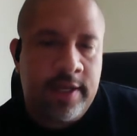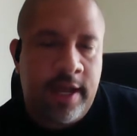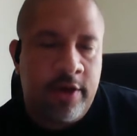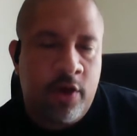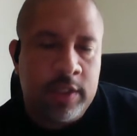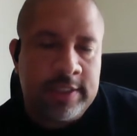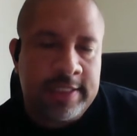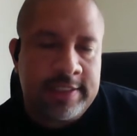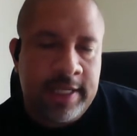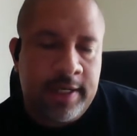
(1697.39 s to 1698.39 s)
Now notice I
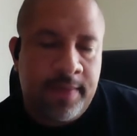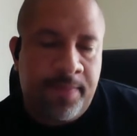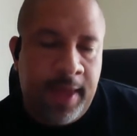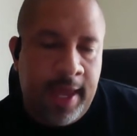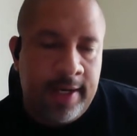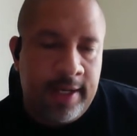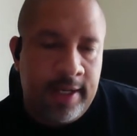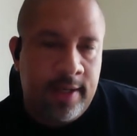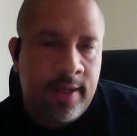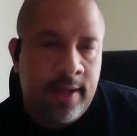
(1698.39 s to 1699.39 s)
said
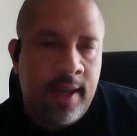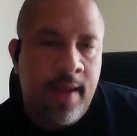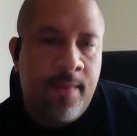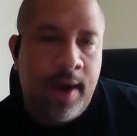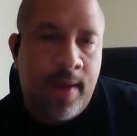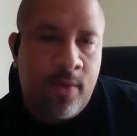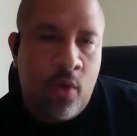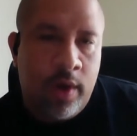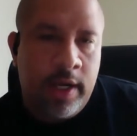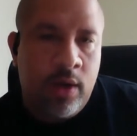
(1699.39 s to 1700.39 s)
depending, but I'm
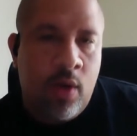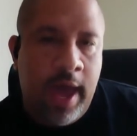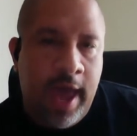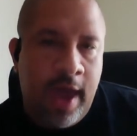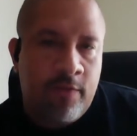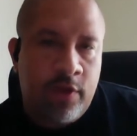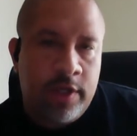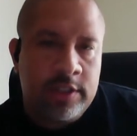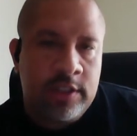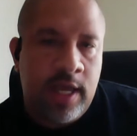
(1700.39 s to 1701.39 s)
going in on
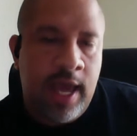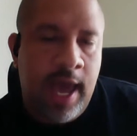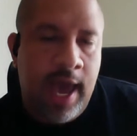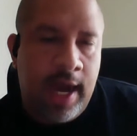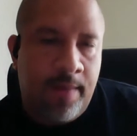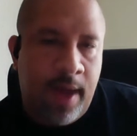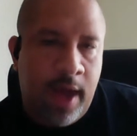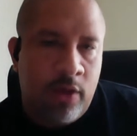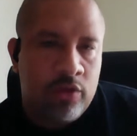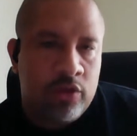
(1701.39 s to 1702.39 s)
average at
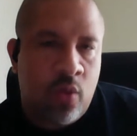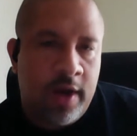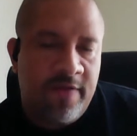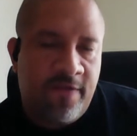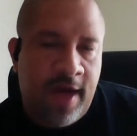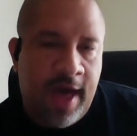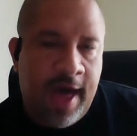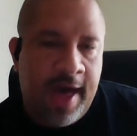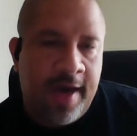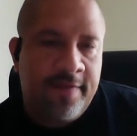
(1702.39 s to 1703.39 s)
about
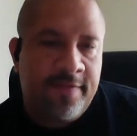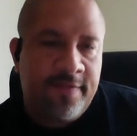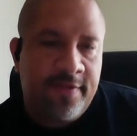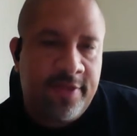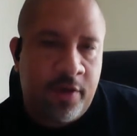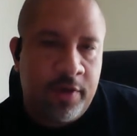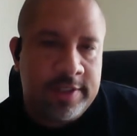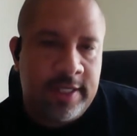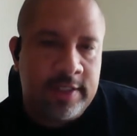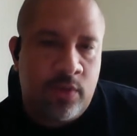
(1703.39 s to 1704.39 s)
25, 30
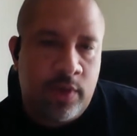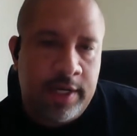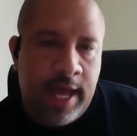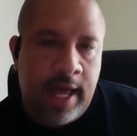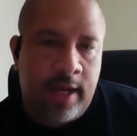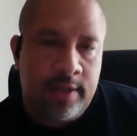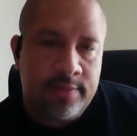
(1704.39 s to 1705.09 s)
cents on the dollar.